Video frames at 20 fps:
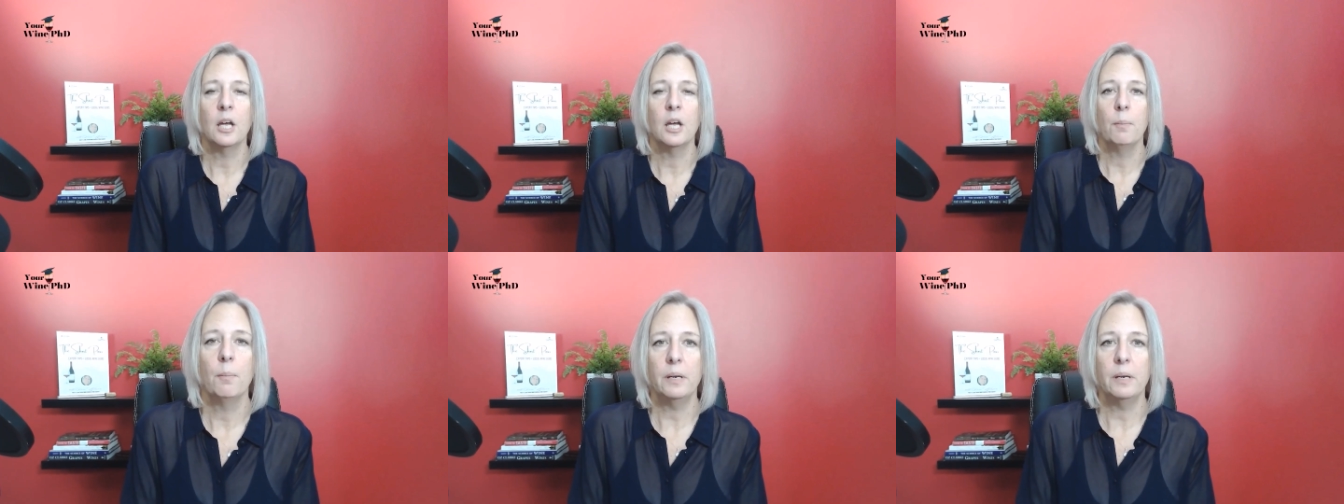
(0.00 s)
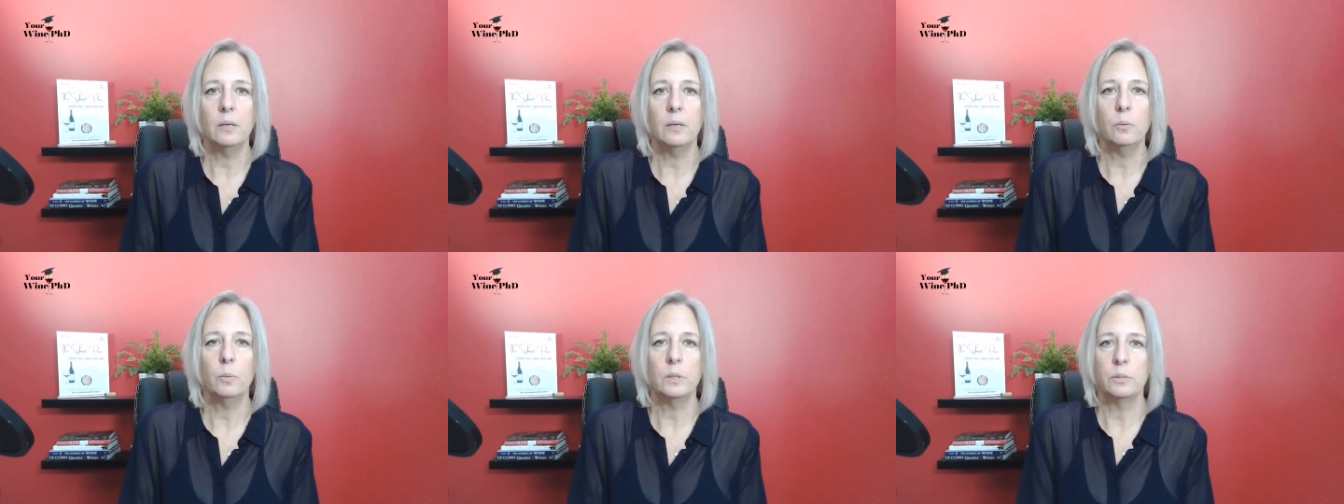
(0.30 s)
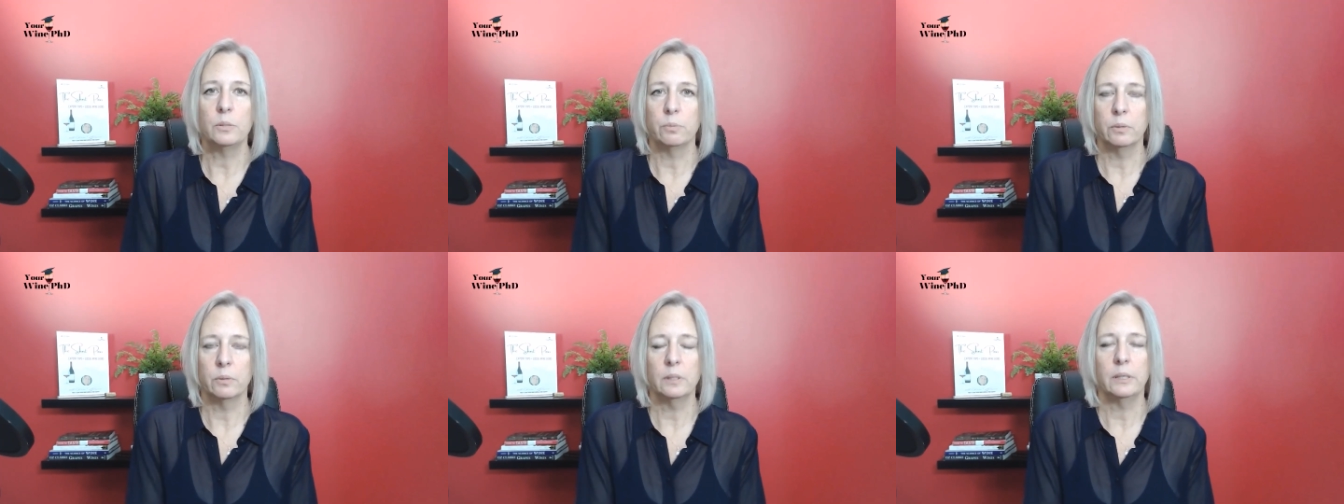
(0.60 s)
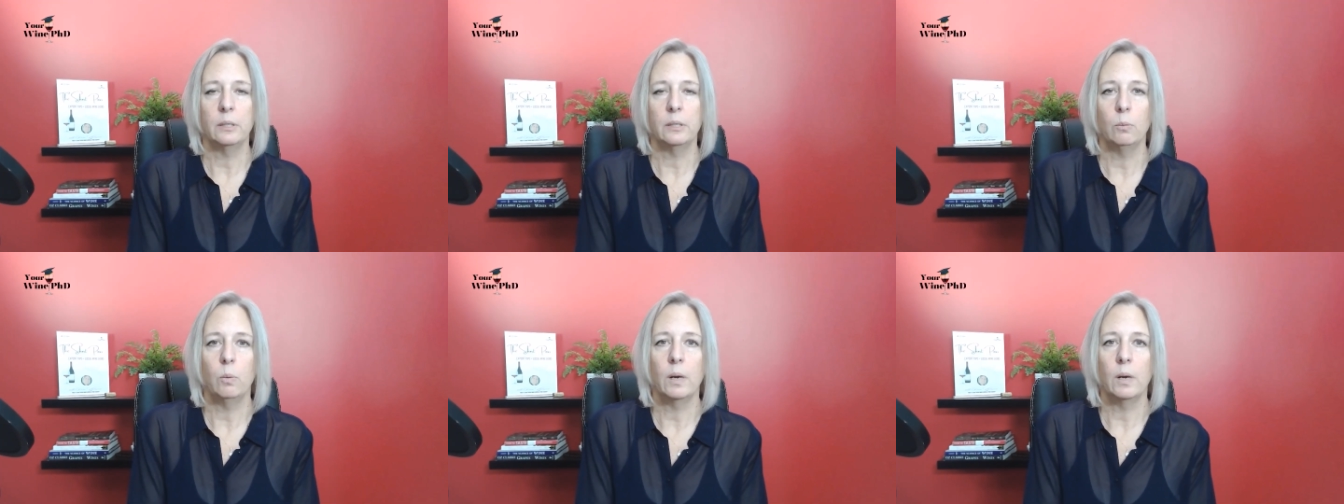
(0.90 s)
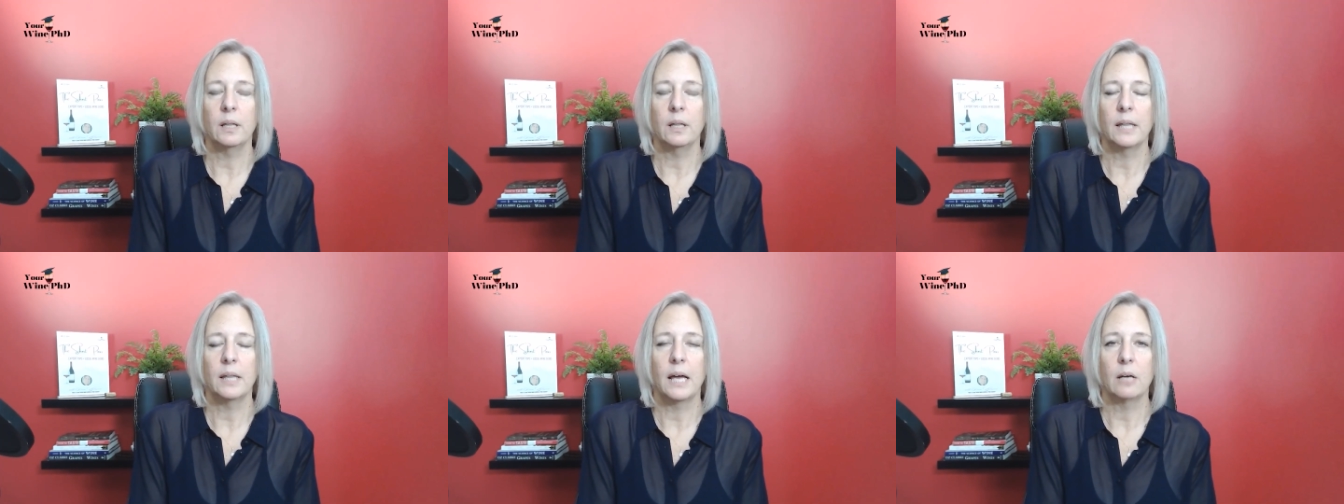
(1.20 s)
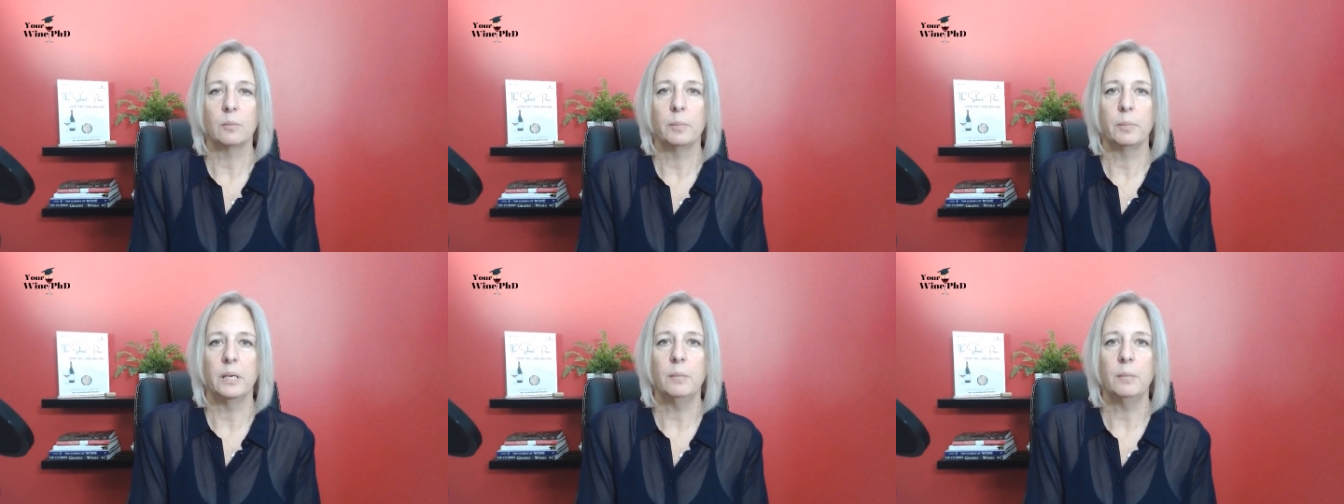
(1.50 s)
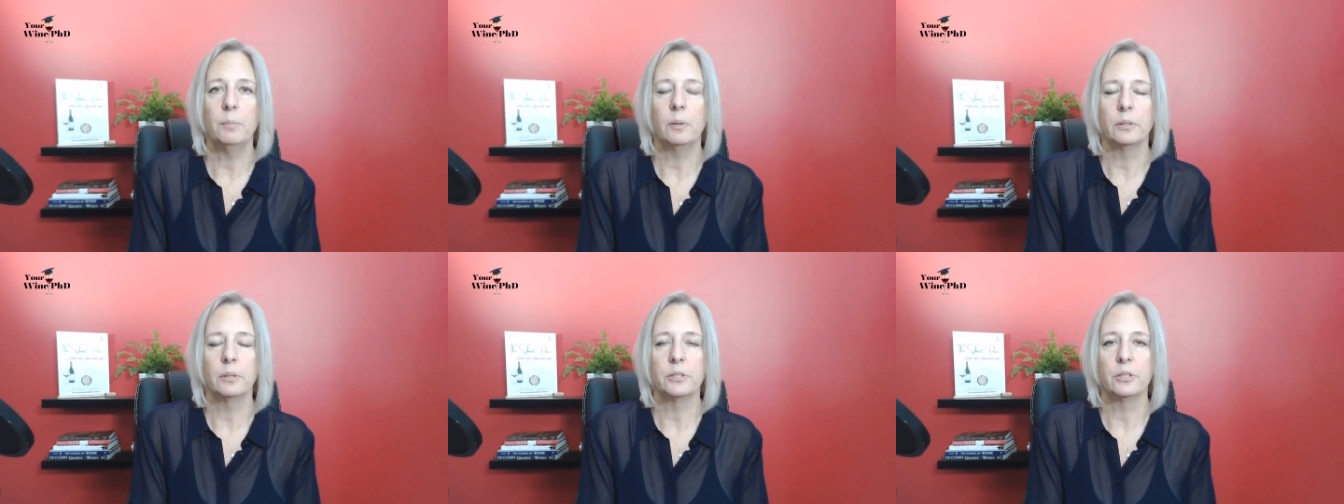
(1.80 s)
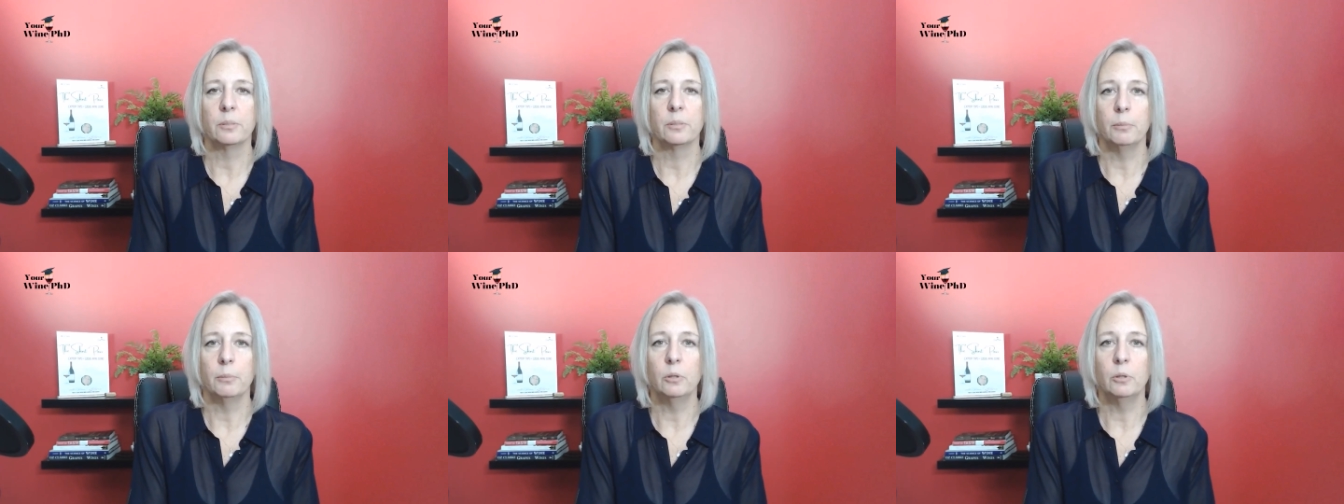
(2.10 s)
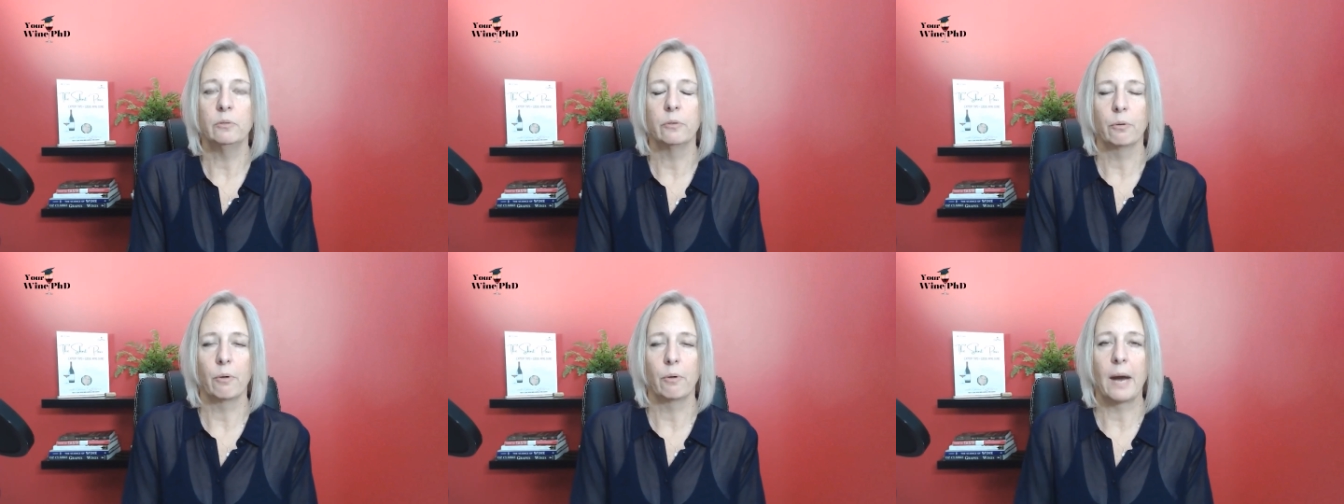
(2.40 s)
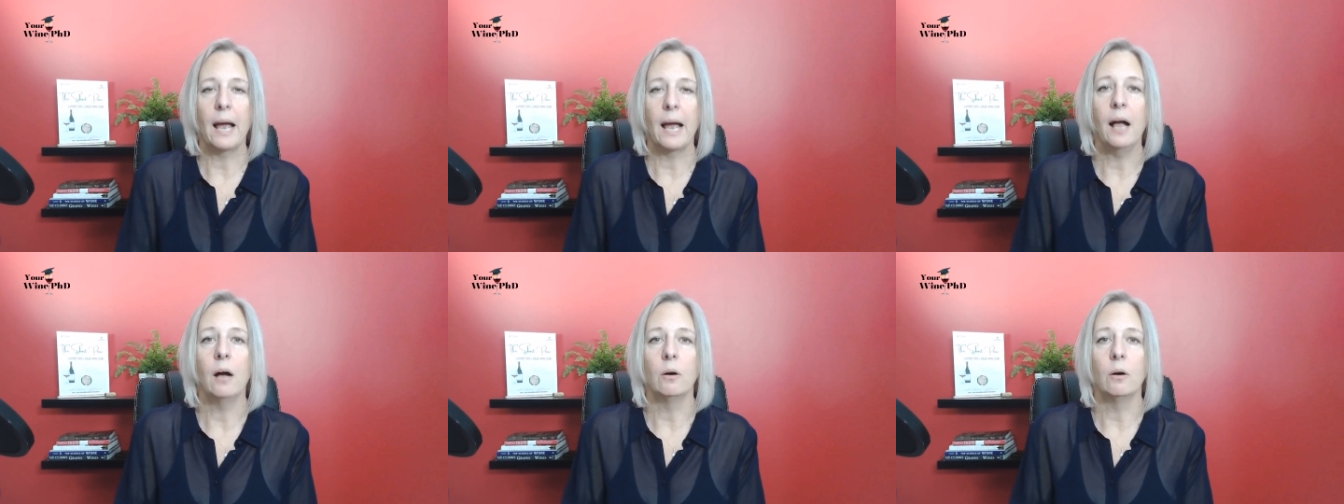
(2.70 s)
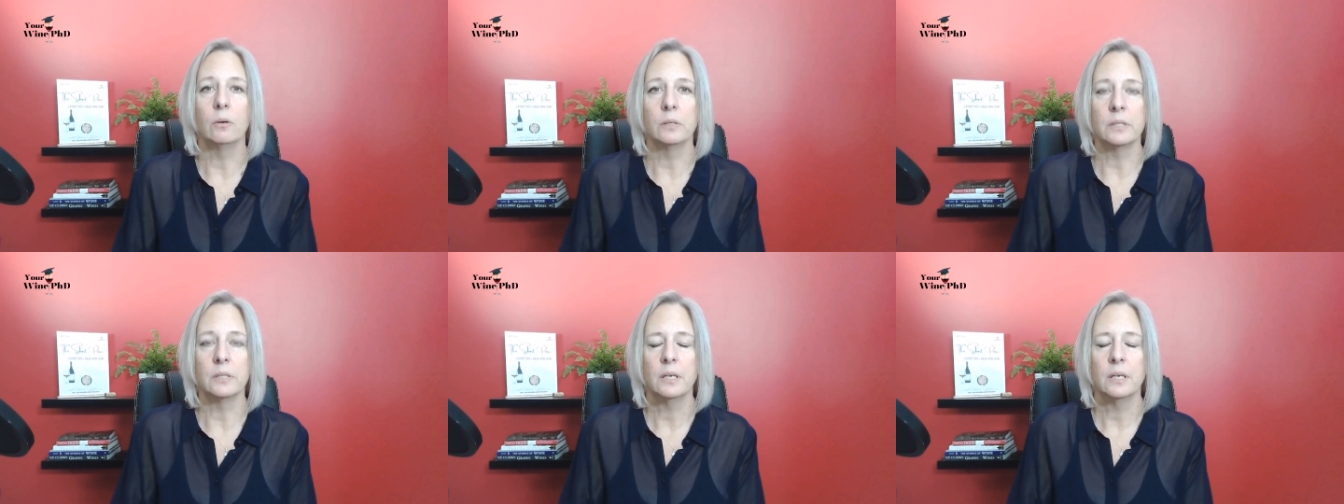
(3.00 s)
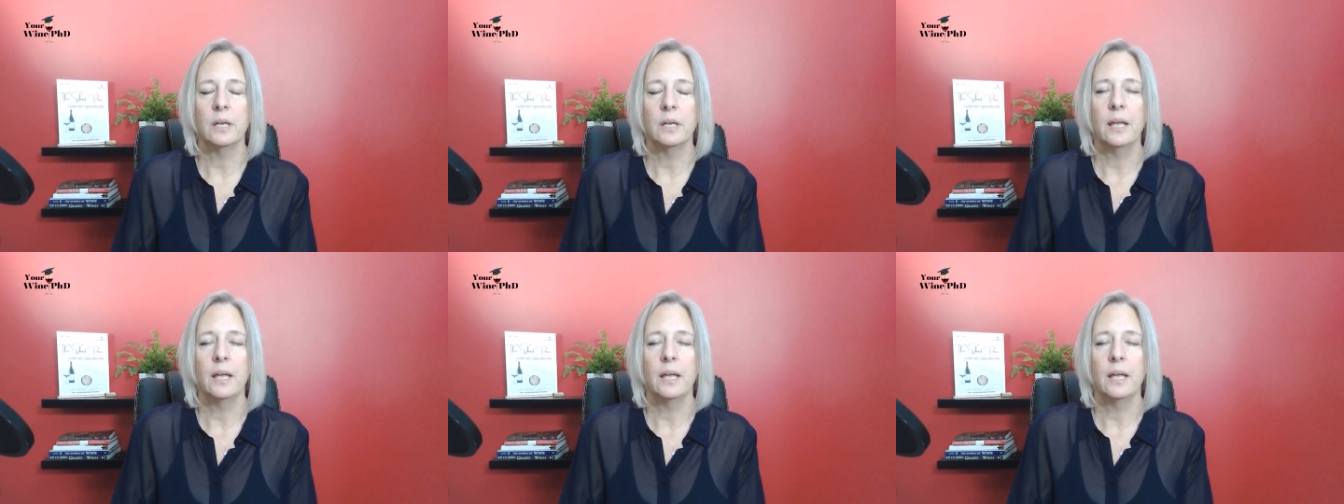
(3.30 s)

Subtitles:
but it was really what allowed people to move around